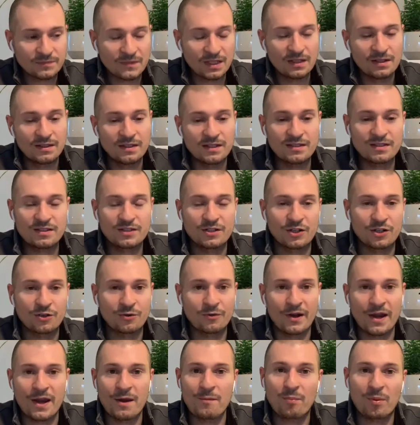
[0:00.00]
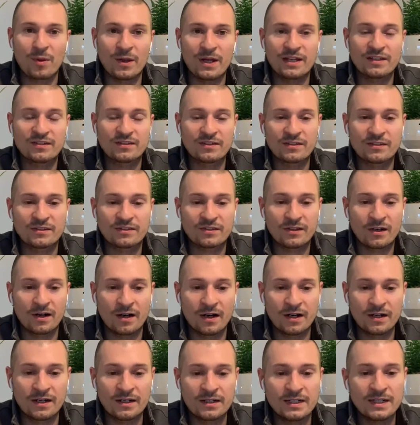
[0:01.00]
This is a great place to
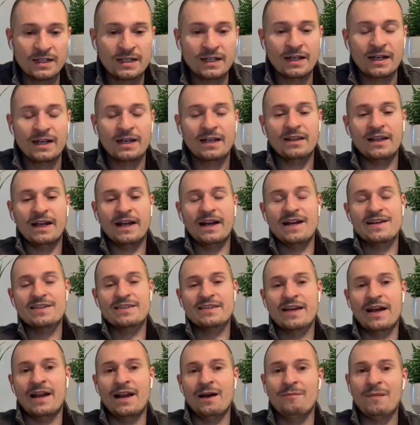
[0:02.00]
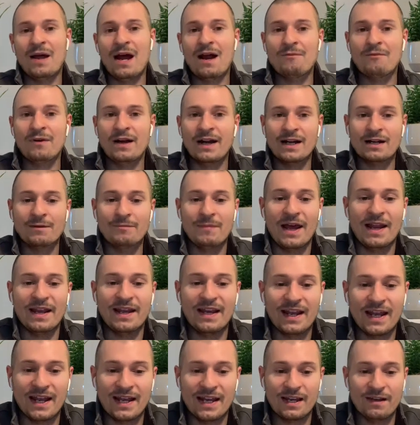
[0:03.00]
start. And like I said, I'm not
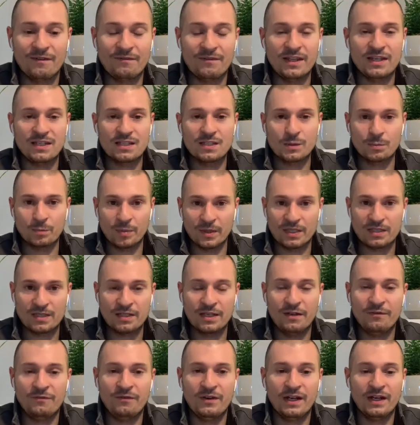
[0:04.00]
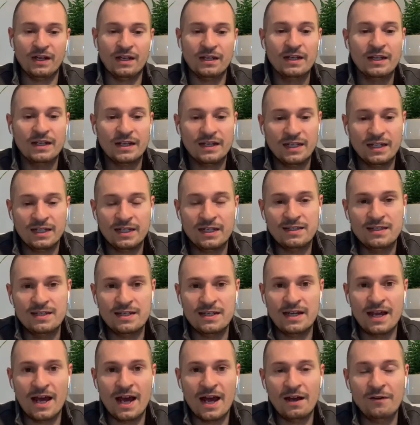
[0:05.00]
recommending any of these specific
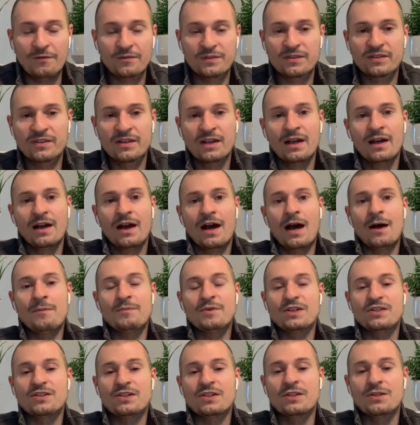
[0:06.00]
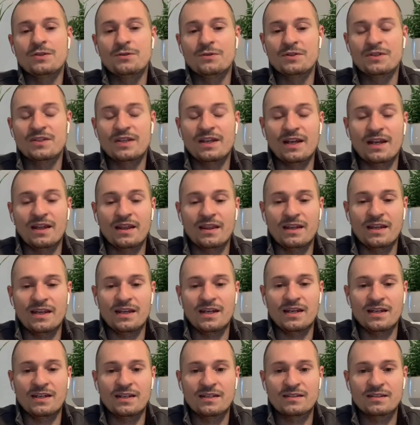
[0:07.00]
ETFs. I'm just using
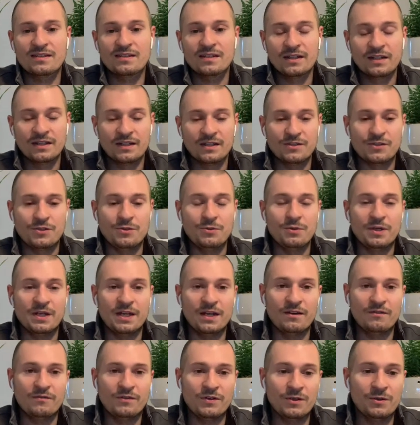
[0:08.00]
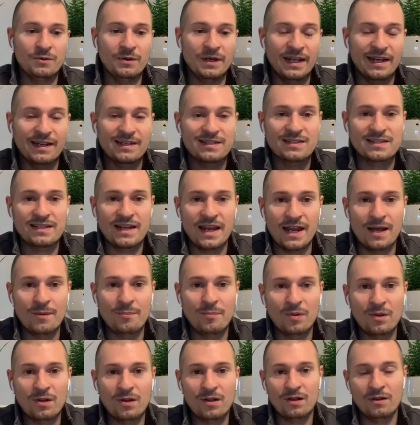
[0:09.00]
these to give you an
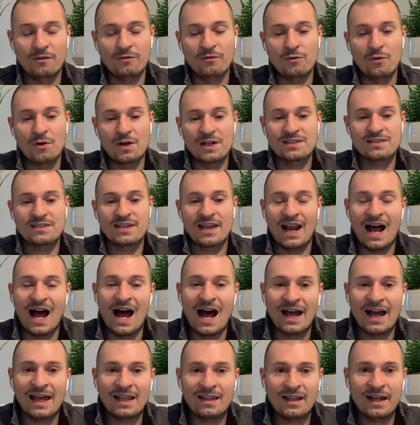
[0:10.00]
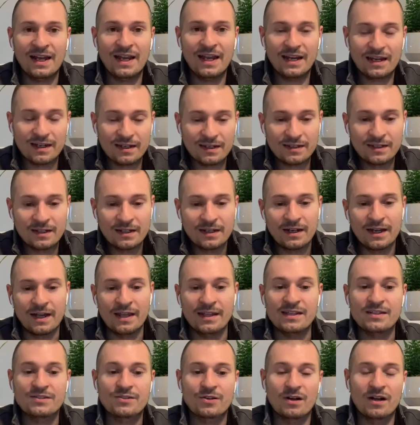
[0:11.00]
example of ones that I like. And
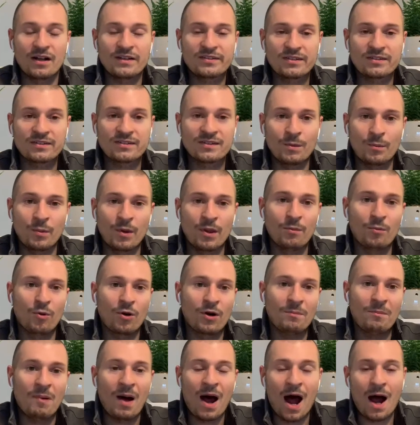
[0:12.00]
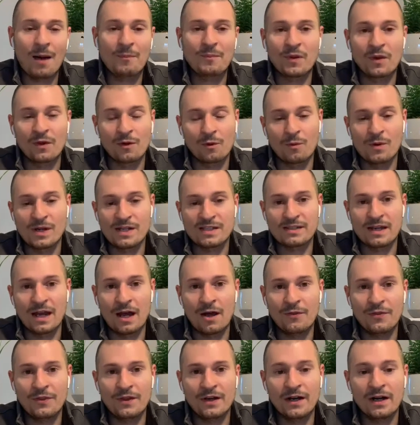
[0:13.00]
these are also some of the more popular ones
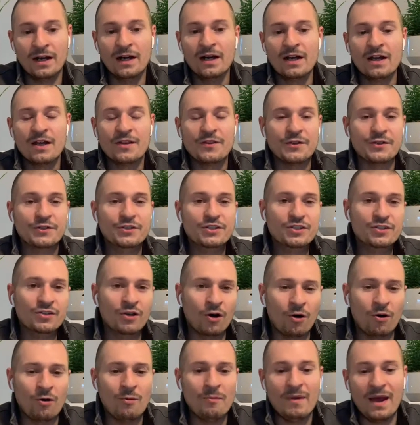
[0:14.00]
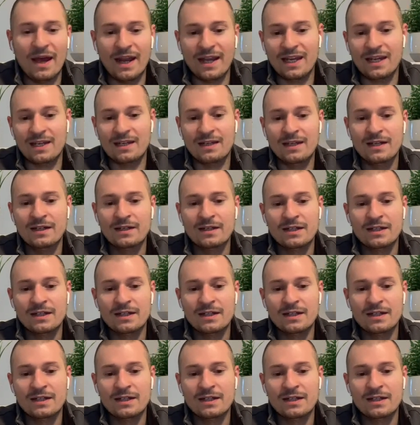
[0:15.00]
out there. There's so many